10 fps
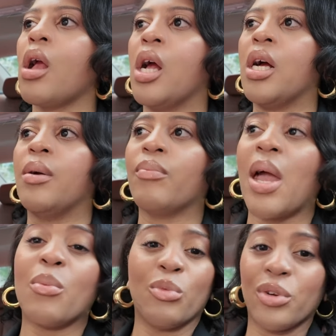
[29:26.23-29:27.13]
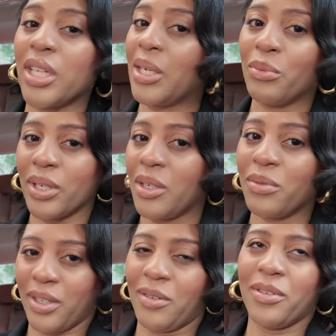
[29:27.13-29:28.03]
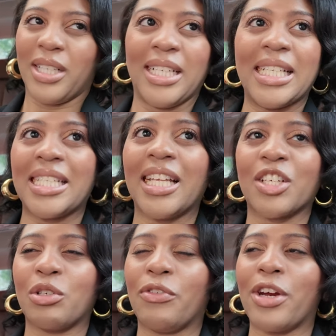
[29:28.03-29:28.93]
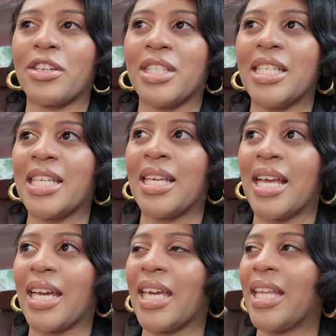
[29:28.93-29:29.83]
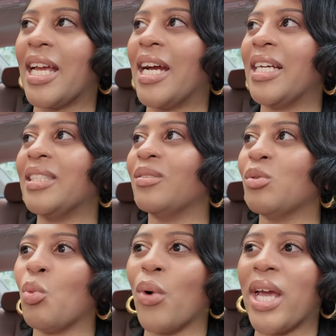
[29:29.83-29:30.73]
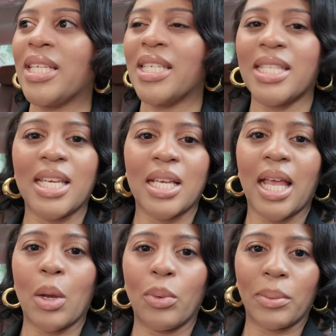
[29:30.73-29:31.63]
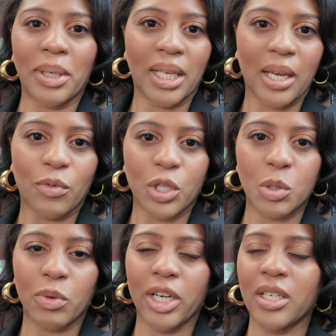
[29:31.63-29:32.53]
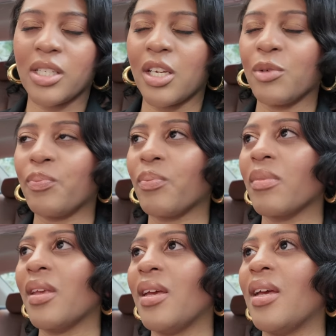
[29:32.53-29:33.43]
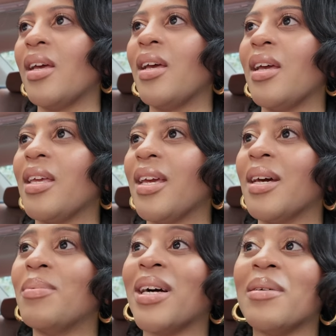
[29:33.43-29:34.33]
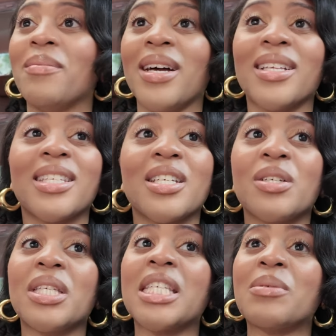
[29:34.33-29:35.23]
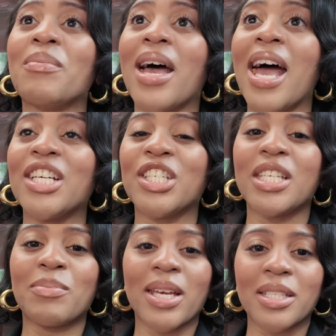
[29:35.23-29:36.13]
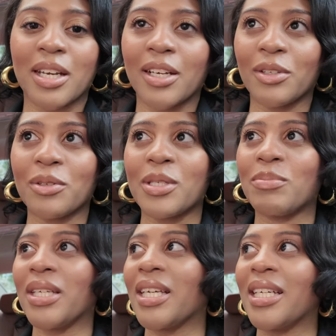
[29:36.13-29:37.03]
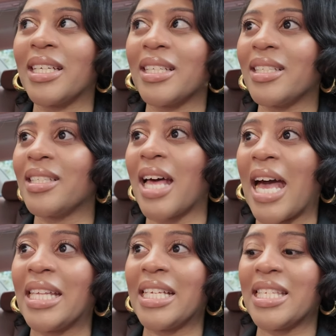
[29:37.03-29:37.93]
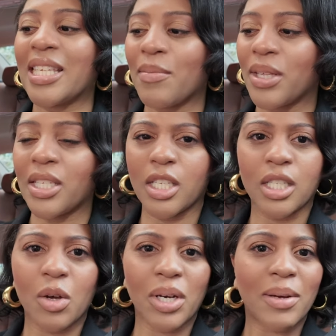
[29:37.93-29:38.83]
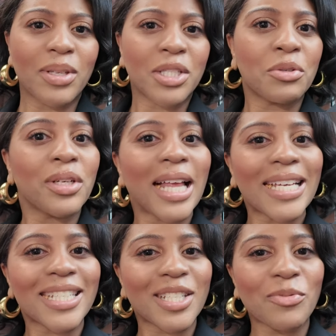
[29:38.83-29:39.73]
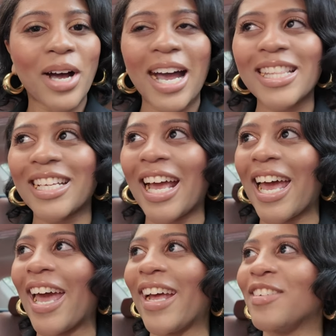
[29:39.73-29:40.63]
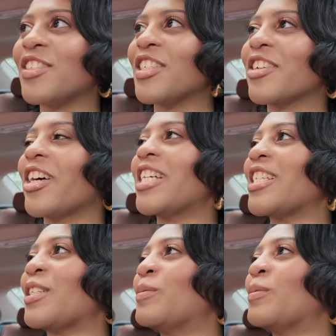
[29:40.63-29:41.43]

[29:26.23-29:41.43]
um I'm really really really really into luxury fragrances and I cannot wait to see like what I'm gonna get for the spring so yeah, but I'm about to smash this McDonald's because I need something to soak up the two glasses of wine that I had. It was just crazy.